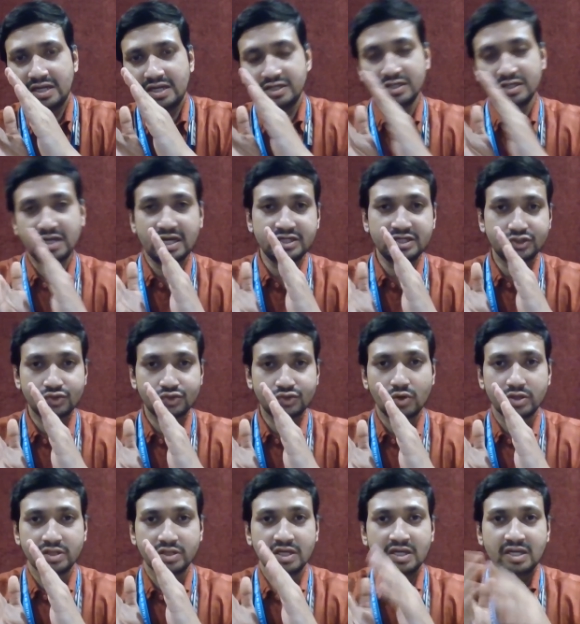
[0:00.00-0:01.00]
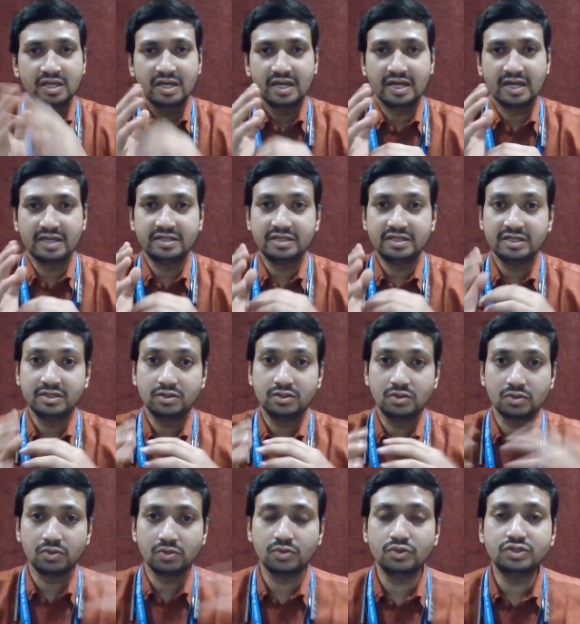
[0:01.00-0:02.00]
And, and so on. And
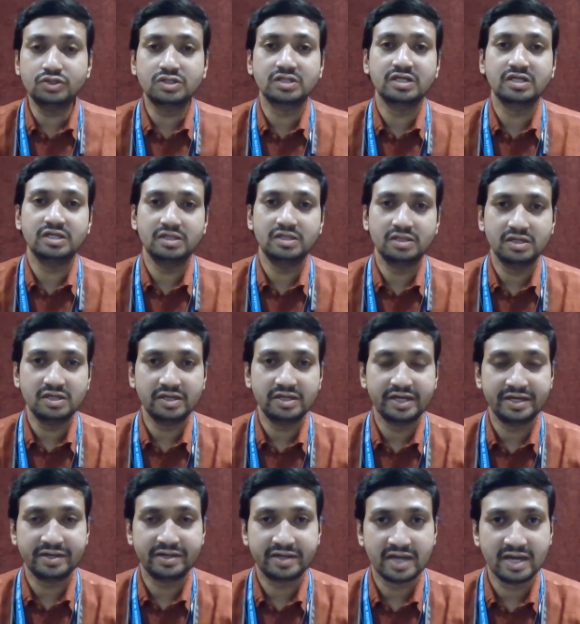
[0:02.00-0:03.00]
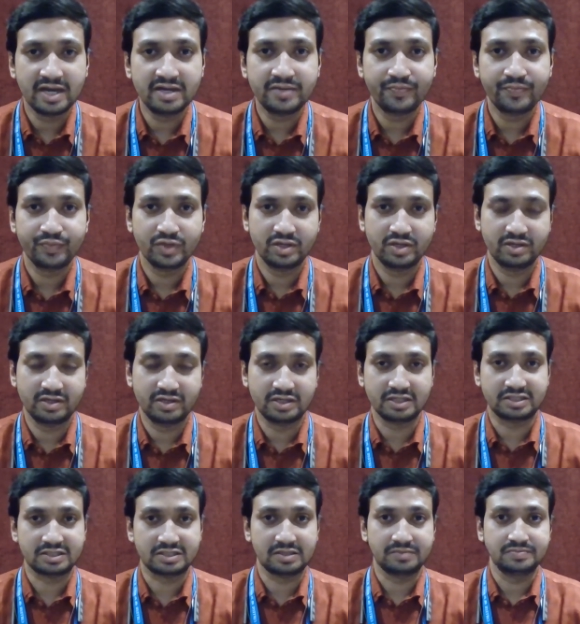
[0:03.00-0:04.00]
it grows in the entire
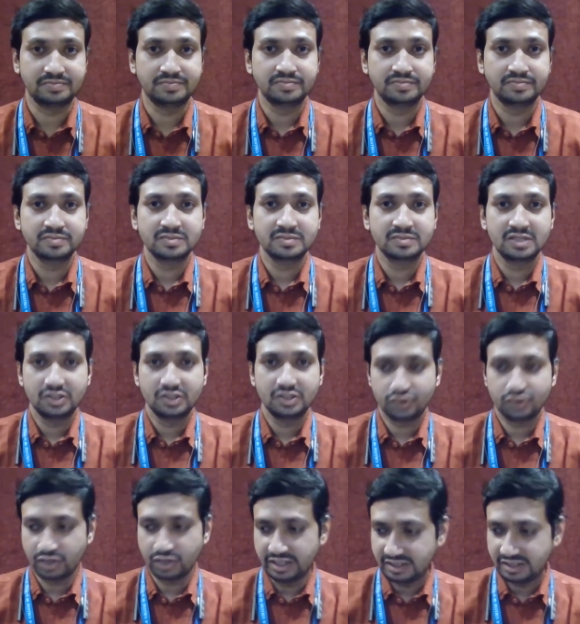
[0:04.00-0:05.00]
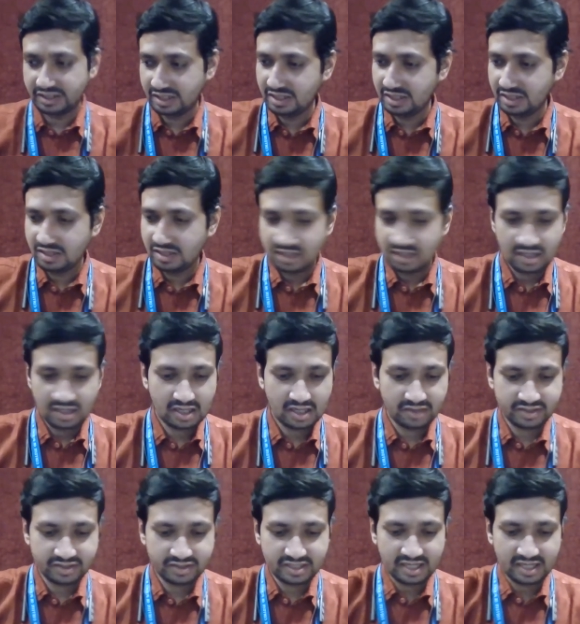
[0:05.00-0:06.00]
crystal. So let us see
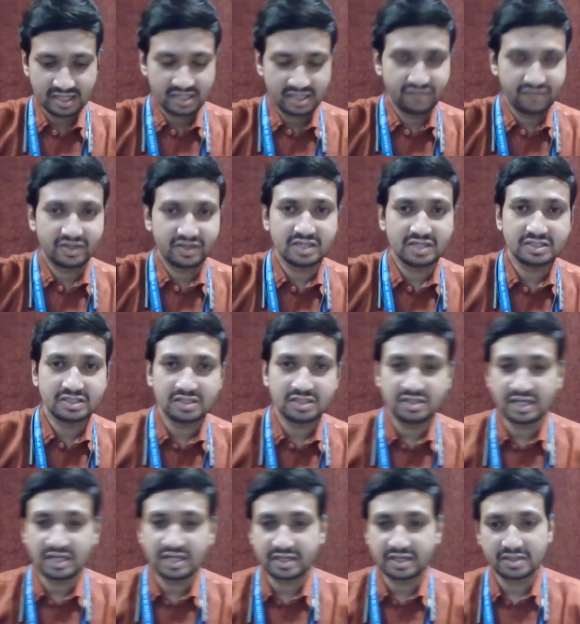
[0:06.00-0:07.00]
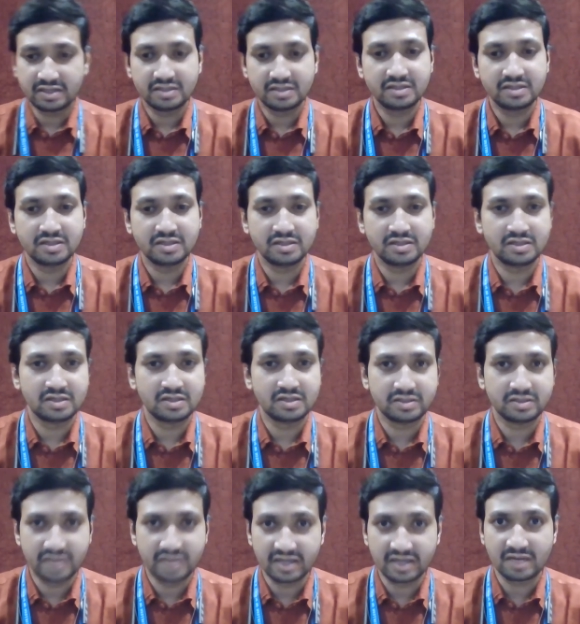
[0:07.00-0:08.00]
how exactly we can see that
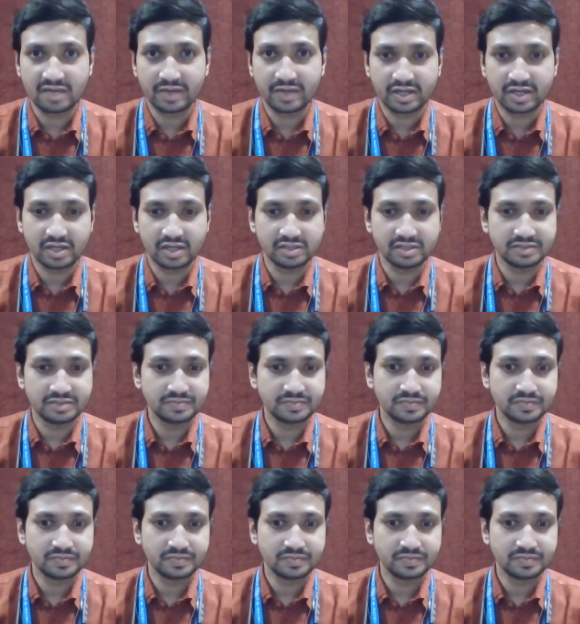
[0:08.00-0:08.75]
uh, diagrammatically.